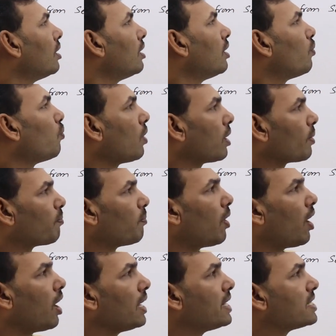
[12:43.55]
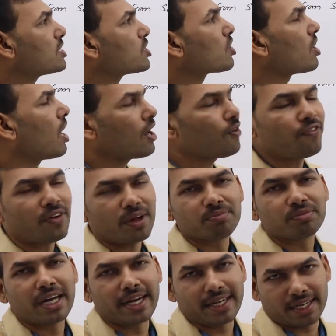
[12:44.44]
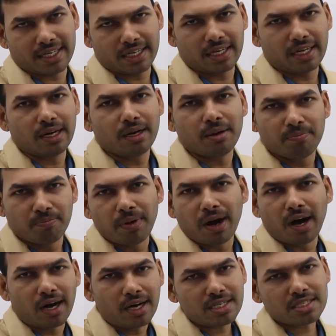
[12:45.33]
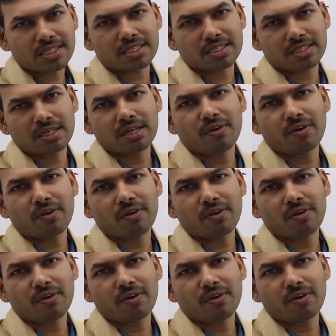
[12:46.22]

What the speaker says: One ball is drawn from that box.